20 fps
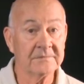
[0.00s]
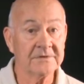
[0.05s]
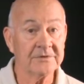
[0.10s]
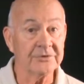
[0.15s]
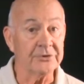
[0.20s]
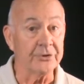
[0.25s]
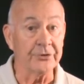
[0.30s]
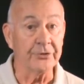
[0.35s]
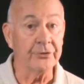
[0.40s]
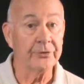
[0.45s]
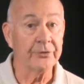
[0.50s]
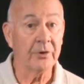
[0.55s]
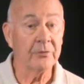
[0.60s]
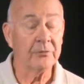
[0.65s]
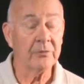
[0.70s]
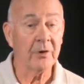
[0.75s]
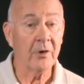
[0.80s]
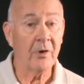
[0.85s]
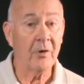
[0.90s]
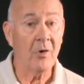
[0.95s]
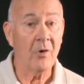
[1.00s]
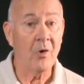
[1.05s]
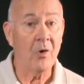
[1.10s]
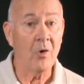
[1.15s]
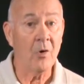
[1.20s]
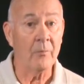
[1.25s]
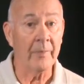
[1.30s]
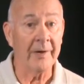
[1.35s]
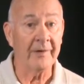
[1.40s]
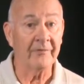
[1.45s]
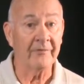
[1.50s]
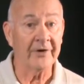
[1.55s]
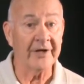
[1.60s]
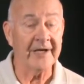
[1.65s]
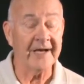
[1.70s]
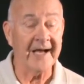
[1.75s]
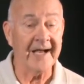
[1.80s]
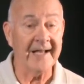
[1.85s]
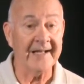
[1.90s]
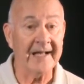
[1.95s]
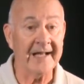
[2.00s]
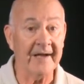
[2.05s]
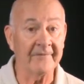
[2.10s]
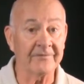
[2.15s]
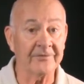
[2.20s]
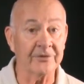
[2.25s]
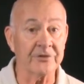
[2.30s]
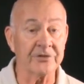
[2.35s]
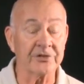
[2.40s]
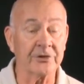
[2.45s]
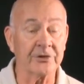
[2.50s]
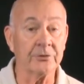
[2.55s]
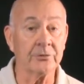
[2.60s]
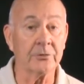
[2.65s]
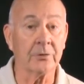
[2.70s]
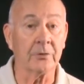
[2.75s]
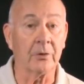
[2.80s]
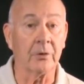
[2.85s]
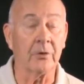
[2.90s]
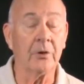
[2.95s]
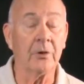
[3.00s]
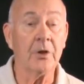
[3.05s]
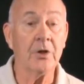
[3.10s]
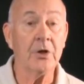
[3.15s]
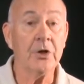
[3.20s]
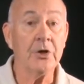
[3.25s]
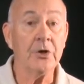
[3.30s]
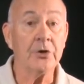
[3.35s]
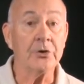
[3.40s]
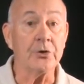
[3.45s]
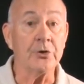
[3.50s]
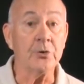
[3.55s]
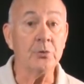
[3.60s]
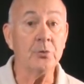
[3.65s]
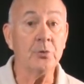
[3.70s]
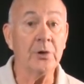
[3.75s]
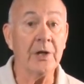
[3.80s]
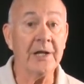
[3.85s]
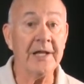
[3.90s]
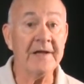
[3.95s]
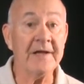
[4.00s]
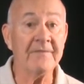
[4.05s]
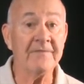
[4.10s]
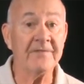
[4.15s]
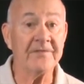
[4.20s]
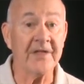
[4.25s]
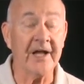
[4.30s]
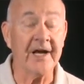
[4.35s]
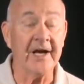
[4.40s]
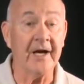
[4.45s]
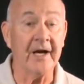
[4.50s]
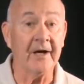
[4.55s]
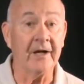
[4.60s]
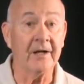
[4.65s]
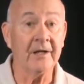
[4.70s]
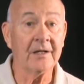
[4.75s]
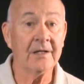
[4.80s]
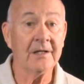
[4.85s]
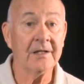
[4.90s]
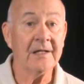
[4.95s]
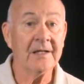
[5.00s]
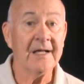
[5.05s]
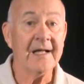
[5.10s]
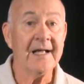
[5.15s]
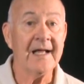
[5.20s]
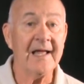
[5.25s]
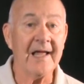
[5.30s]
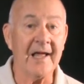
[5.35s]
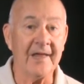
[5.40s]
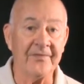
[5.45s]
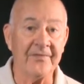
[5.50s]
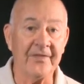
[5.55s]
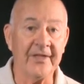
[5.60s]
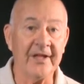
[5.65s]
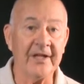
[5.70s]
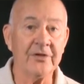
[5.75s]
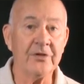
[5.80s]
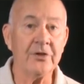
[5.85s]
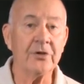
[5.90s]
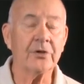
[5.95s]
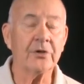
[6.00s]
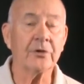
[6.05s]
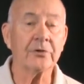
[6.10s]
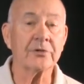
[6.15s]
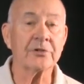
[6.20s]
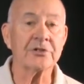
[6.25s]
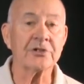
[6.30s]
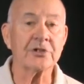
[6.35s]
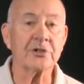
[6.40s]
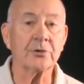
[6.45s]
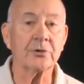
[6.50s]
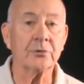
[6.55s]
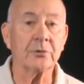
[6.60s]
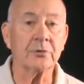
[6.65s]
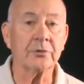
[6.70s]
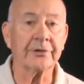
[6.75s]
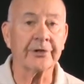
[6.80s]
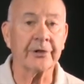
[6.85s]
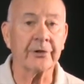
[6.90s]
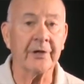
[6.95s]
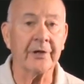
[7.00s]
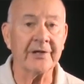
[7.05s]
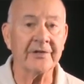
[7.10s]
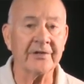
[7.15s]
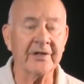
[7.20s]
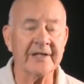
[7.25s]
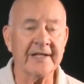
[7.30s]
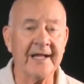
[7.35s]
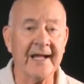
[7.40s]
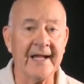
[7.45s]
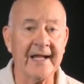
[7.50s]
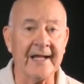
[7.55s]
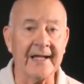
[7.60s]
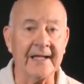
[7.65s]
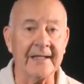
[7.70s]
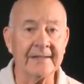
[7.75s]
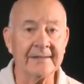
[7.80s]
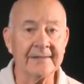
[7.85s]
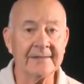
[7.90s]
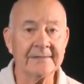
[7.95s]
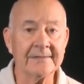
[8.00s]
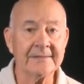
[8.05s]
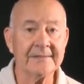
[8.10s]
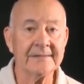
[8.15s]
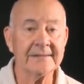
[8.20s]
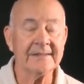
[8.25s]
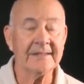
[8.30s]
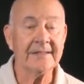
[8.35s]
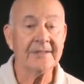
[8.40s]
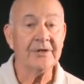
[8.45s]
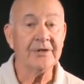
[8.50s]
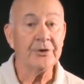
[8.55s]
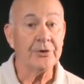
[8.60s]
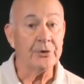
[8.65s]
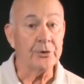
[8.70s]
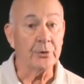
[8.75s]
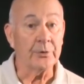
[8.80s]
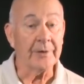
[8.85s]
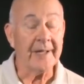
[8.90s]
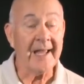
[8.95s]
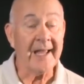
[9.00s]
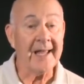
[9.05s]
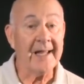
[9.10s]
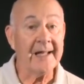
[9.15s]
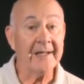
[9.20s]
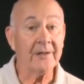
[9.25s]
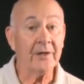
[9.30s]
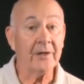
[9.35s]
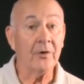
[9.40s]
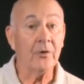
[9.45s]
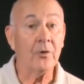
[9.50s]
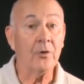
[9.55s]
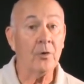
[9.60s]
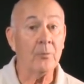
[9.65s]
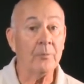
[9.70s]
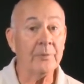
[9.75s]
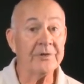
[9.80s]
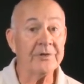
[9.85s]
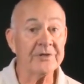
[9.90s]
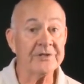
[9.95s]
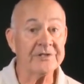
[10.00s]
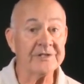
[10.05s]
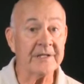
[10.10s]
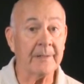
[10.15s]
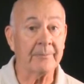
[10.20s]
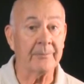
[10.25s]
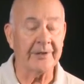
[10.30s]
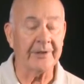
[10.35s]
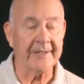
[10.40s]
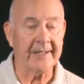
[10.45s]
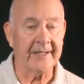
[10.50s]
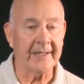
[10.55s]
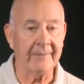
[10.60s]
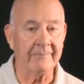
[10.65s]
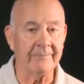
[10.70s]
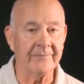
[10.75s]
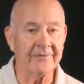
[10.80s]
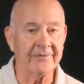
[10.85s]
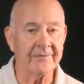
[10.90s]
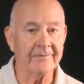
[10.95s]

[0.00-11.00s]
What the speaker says: You don't go home every night after school. You live there, and then you go to school during the day. You can go home in the summer times.